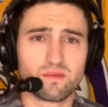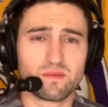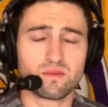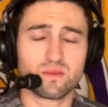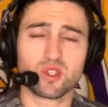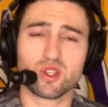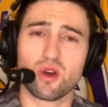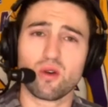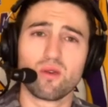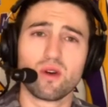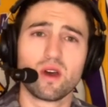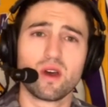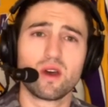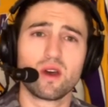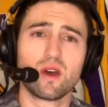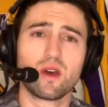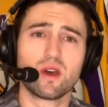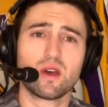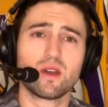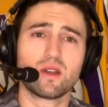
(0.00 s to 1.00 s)
So
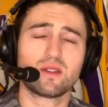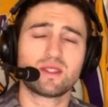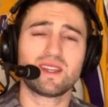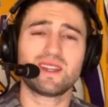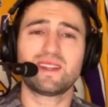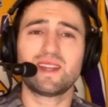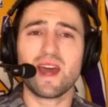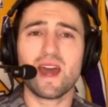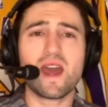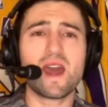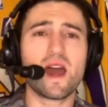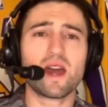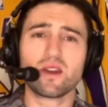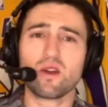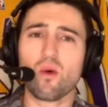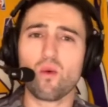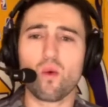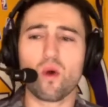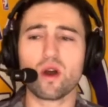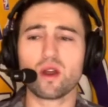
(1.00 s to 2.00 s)
today I
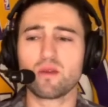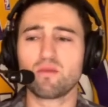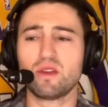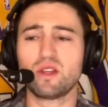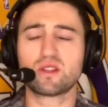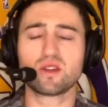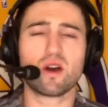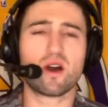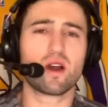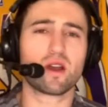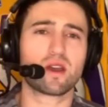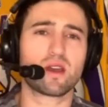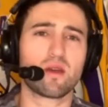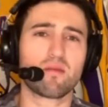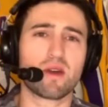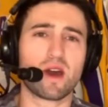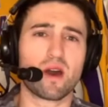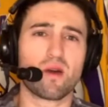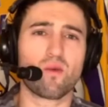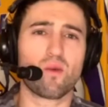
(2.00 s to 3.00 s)
don't want to be talking
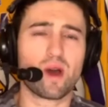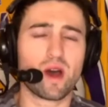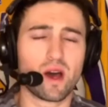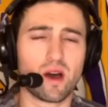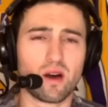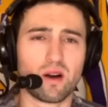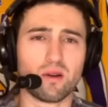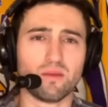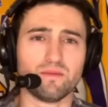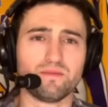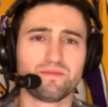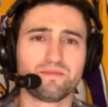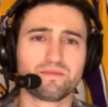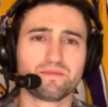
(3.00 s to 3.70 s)
about, well,